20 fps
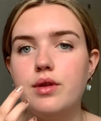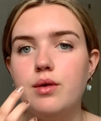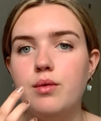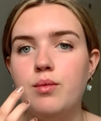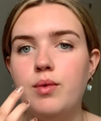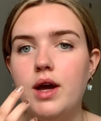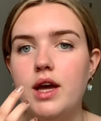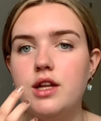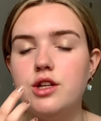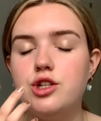
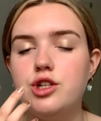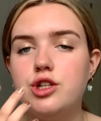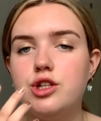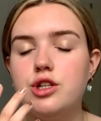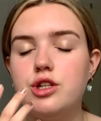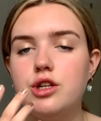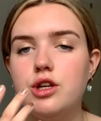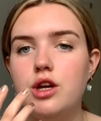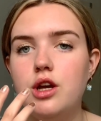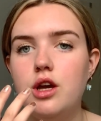
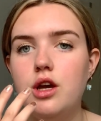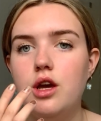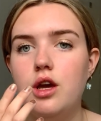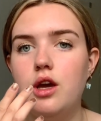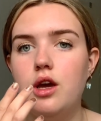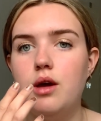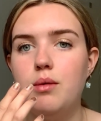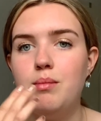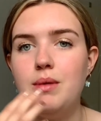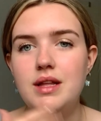which
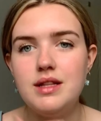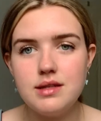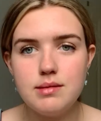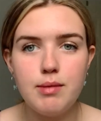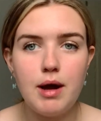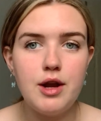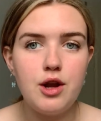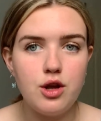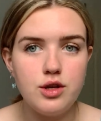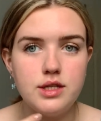means
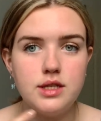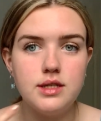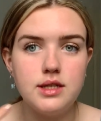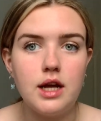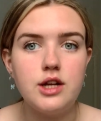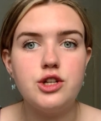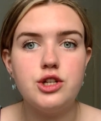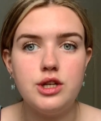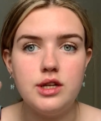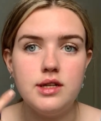my nose is
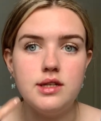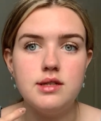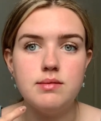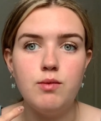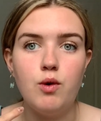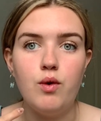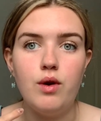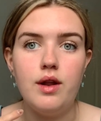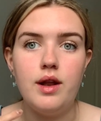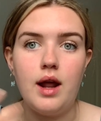actually
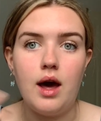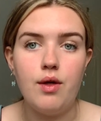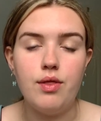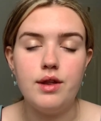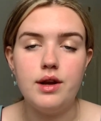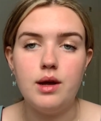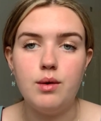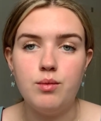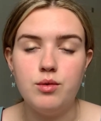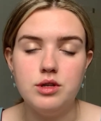smaller now
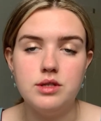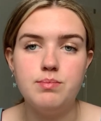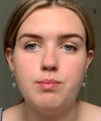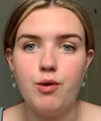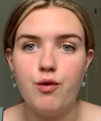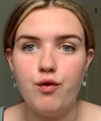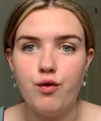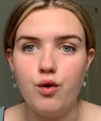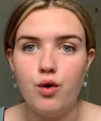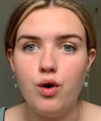than it was
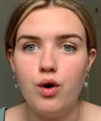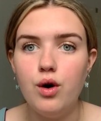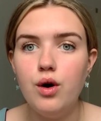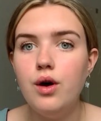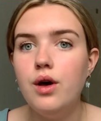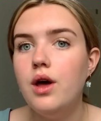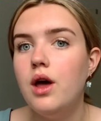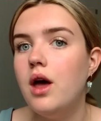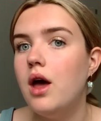before,